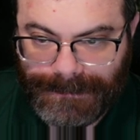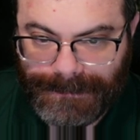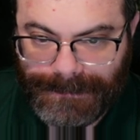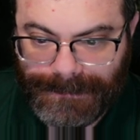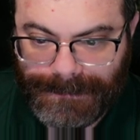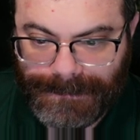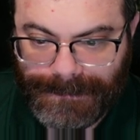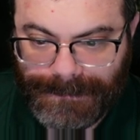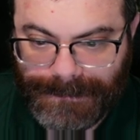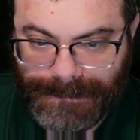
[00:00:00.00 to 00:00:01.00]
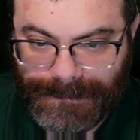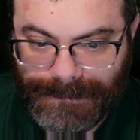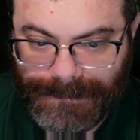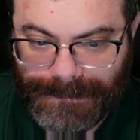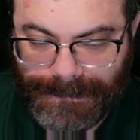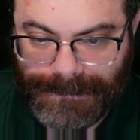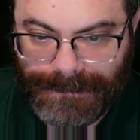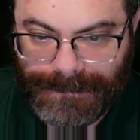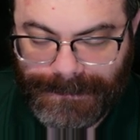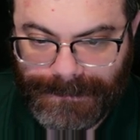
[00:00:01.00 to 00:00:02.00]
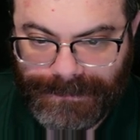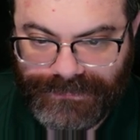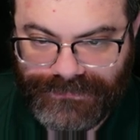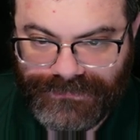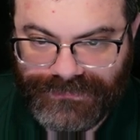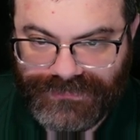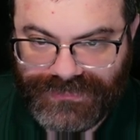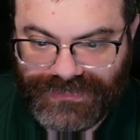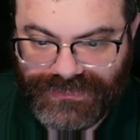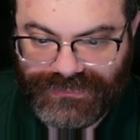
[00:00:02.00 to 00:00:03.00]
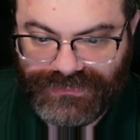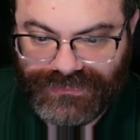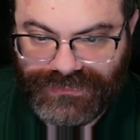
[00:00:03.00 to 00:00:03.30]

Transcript: (no one is talking)